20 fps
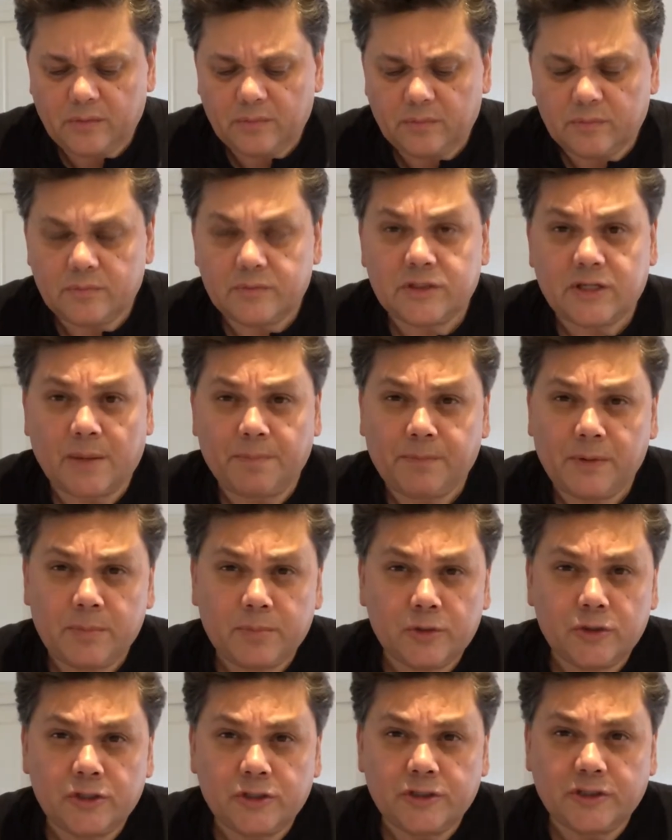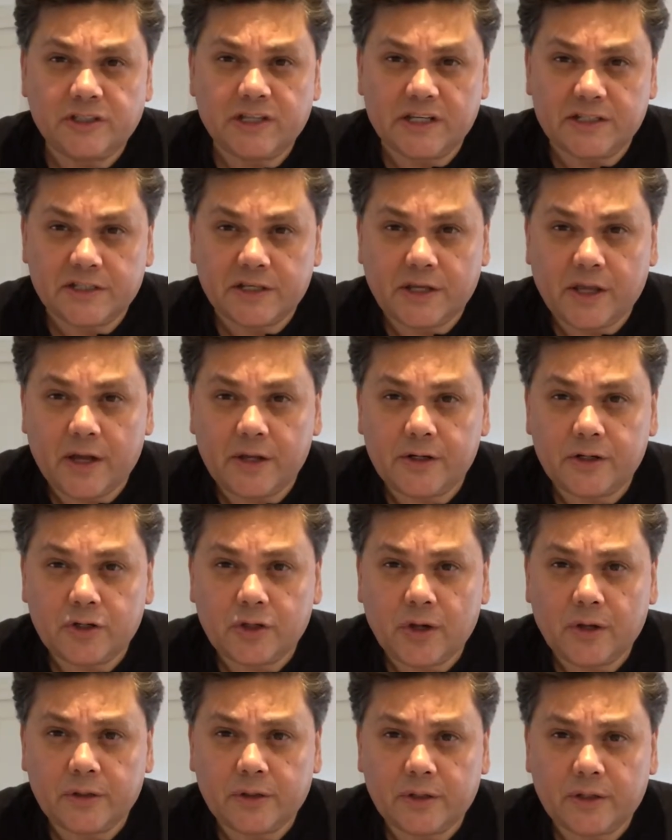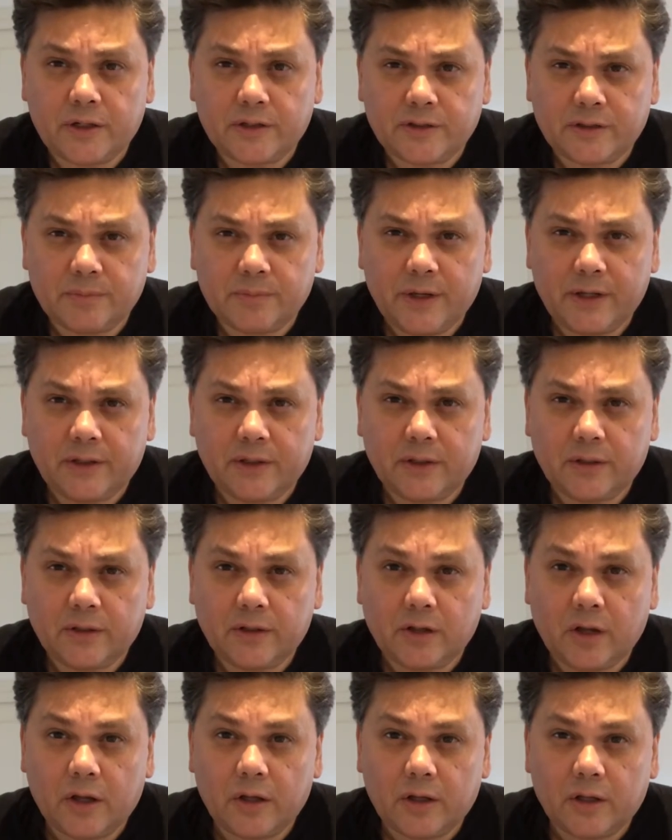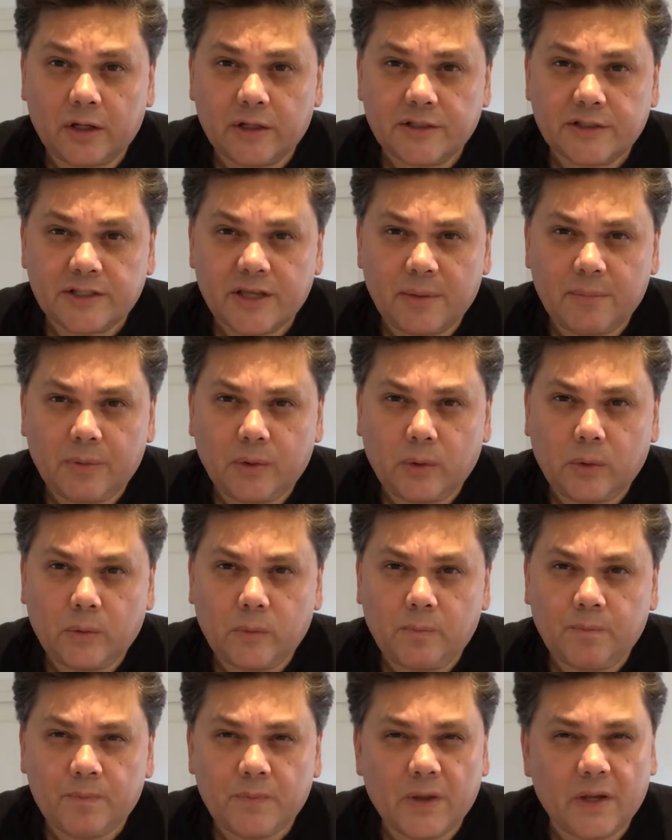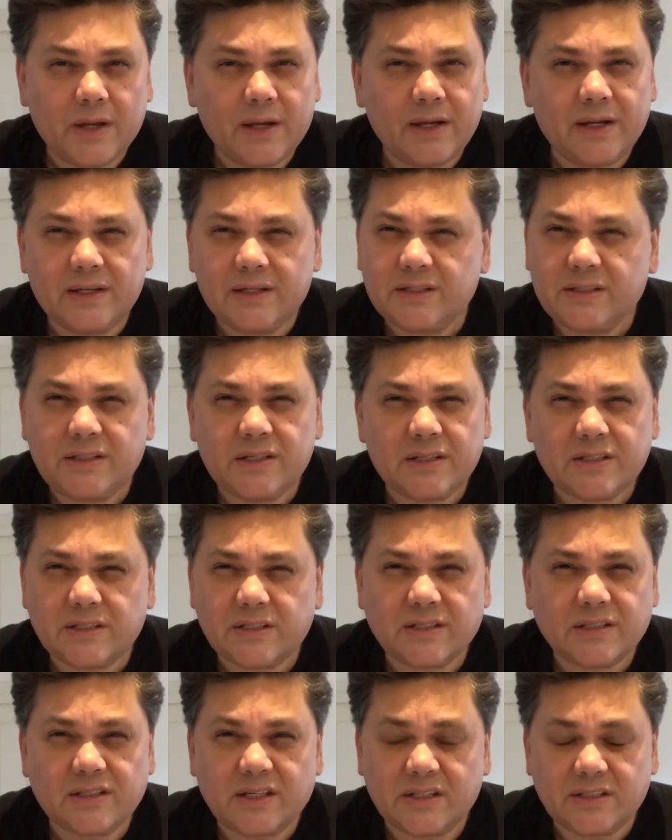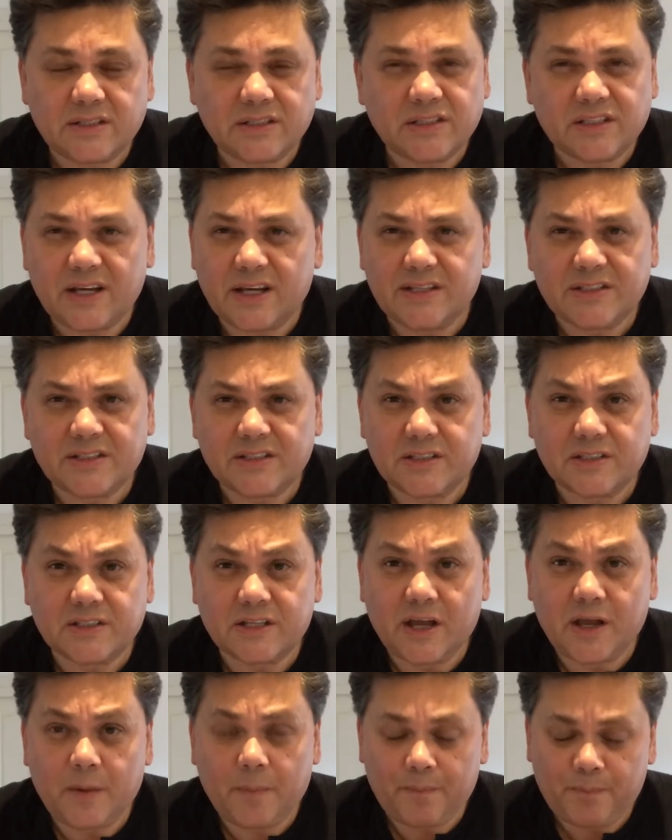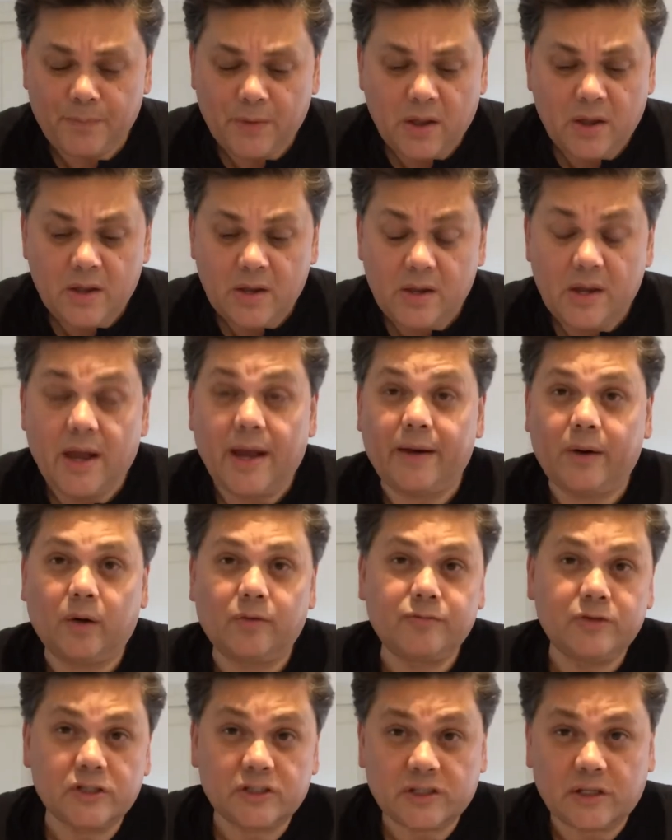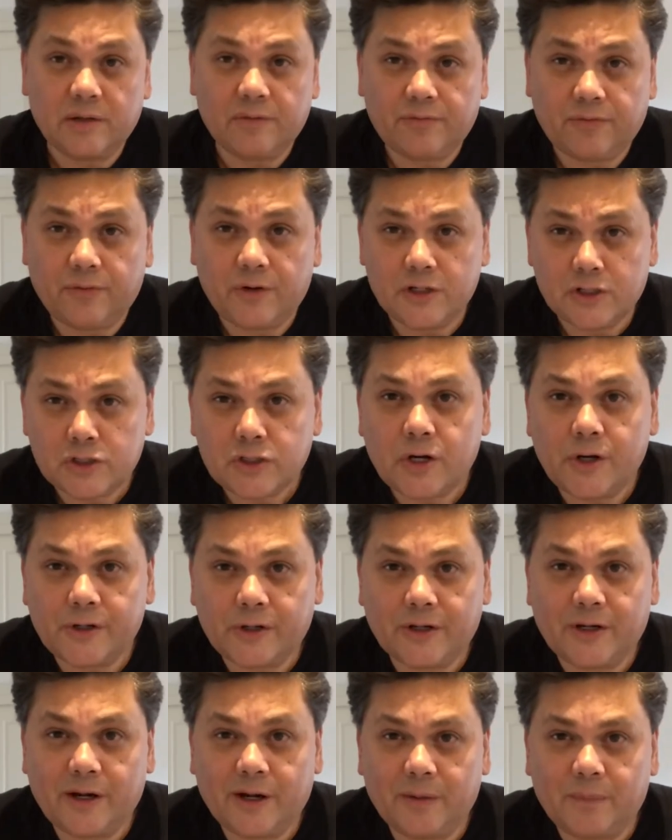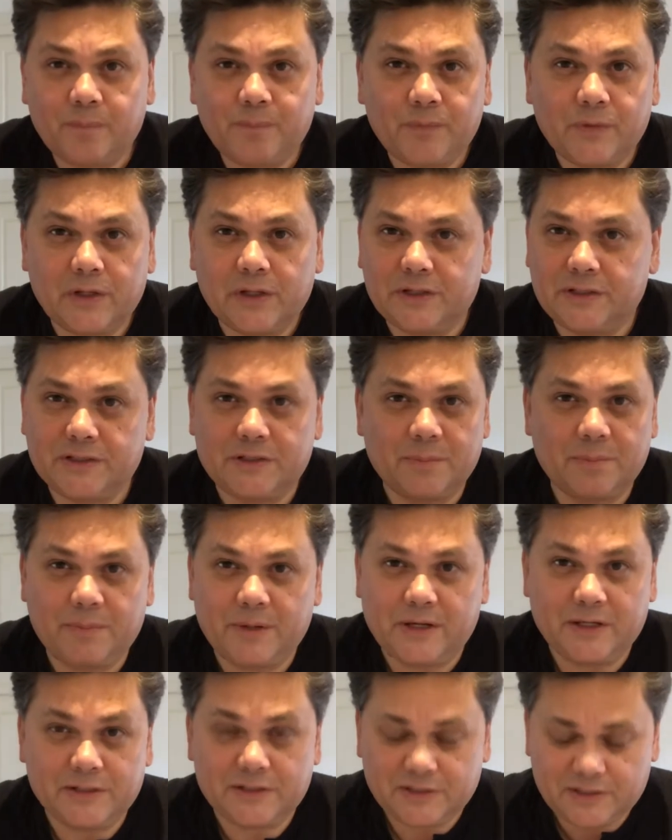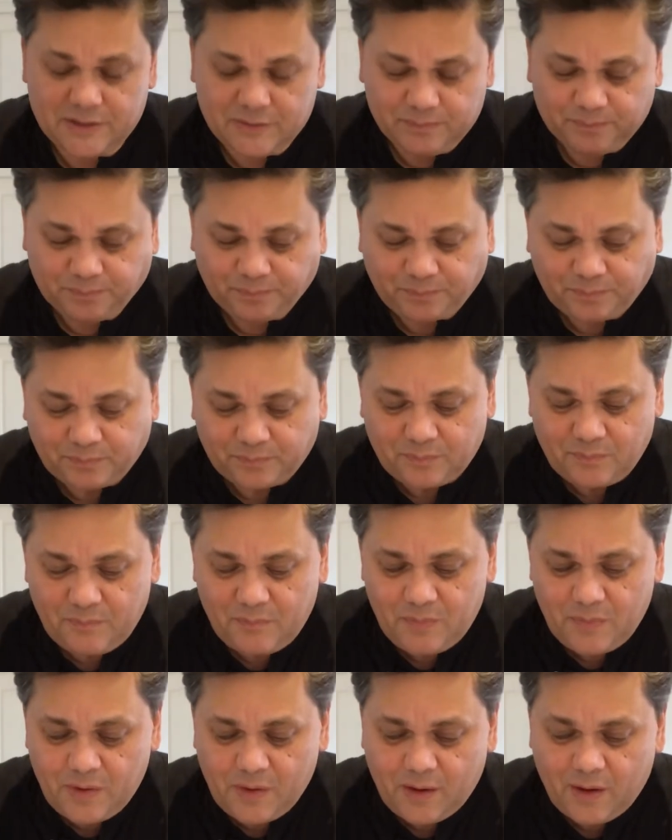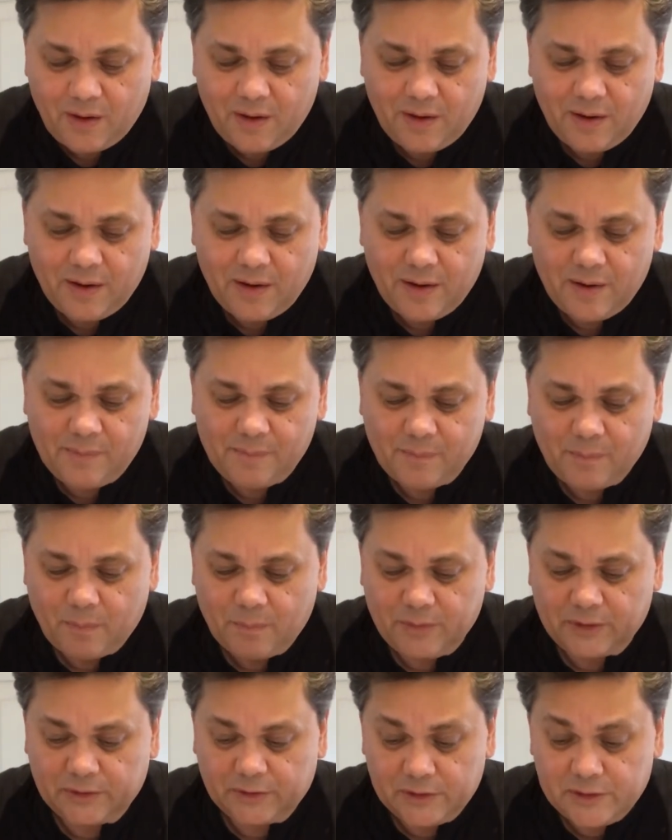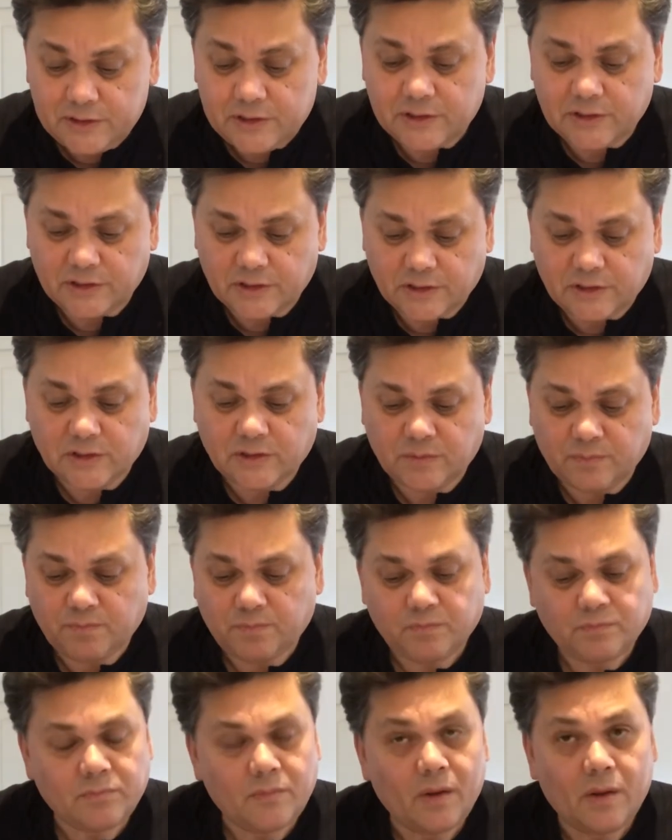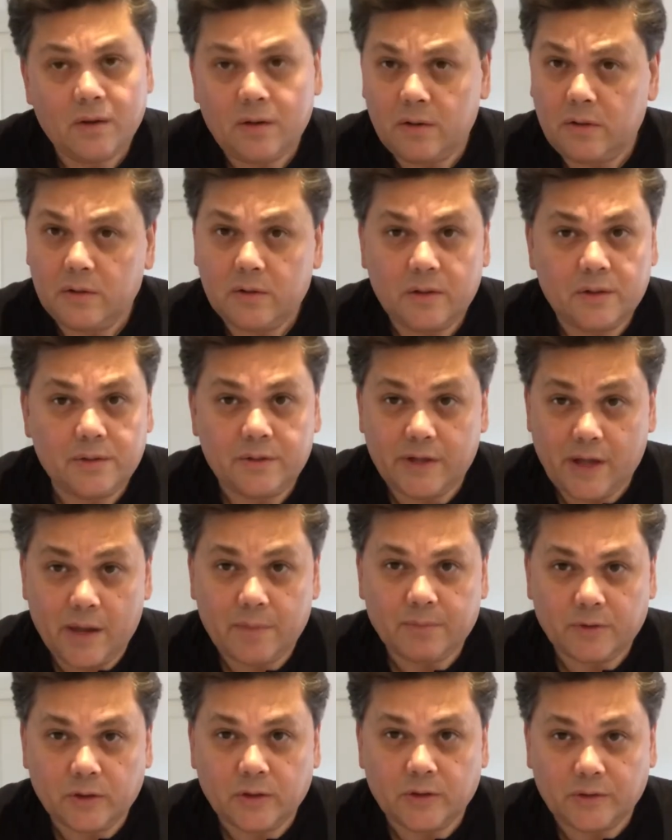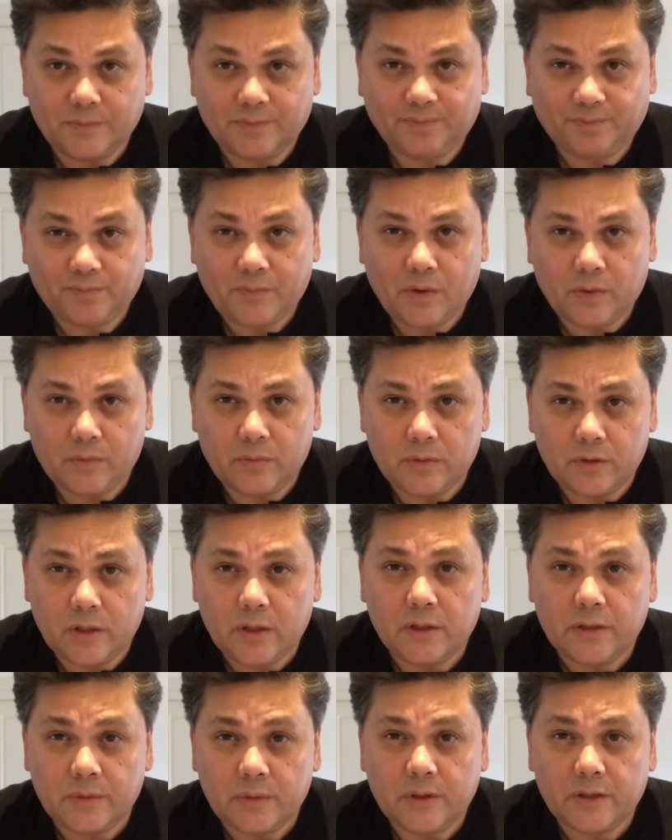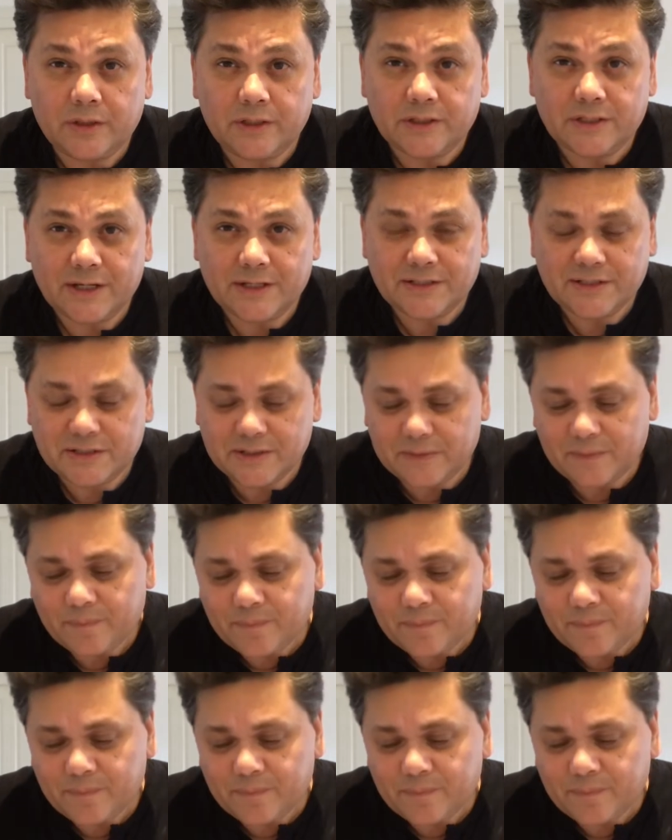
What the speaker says: Some people use desiccated coconut to make coconut sambal. It just doesn't taste the same. And obviously fresh coconut is the best. But this is damn good. Really, really tasty.